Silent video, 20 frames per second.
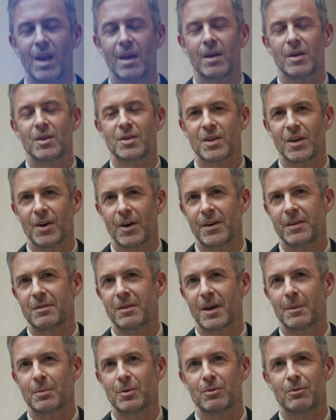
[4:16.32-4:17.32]
As Cardiff
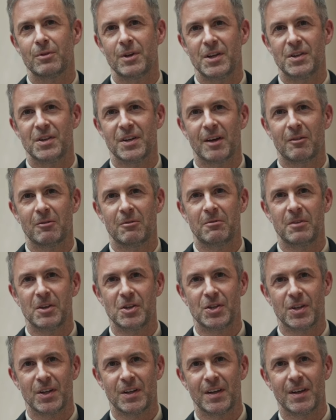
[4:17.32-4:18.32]
Capital Region have a
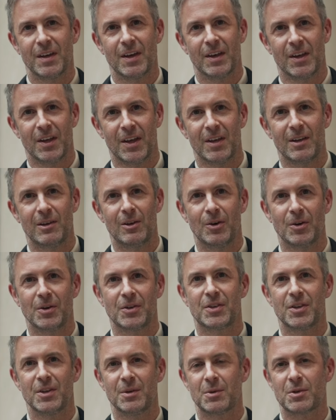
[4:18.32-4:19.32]
vision and a longer
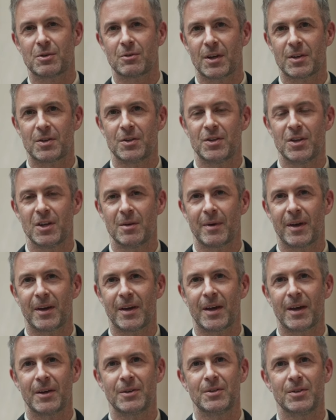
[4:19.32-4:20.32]
term strategy about
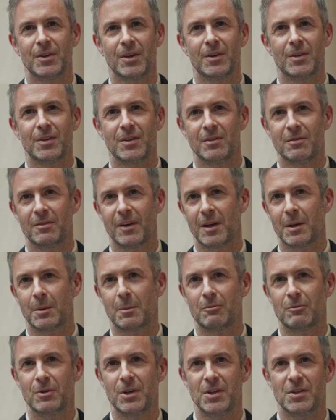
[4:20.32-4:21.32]
how to develop the
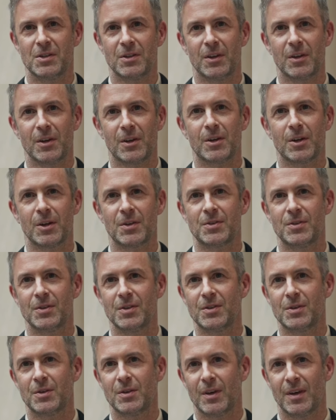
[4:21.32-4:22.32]
region and the
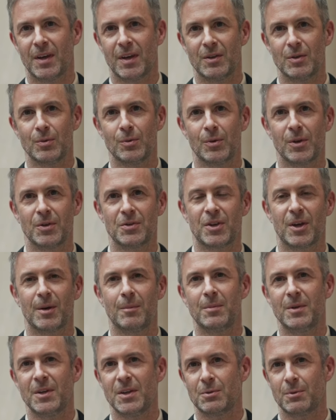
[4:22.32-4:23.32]
clusters and all those
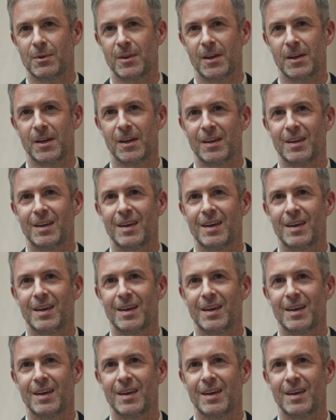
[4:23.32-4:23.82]
companies within it.